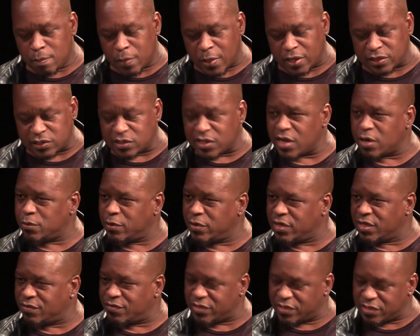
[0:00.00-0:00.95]
It's like we
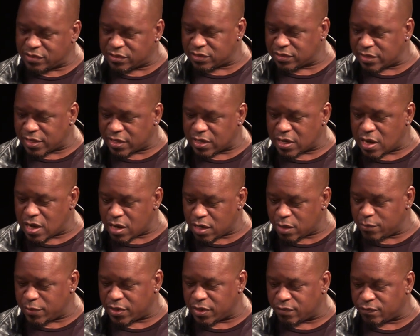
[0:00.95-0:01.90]
live in this
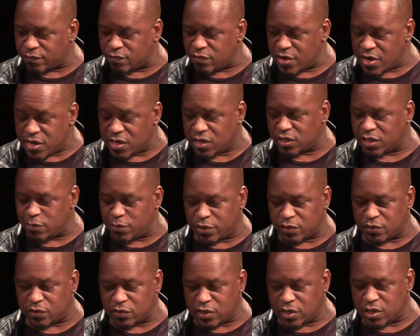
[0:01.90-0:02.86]
dichotomy of needing to be
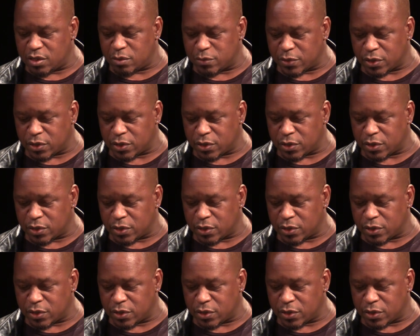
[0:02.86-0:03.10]
seen,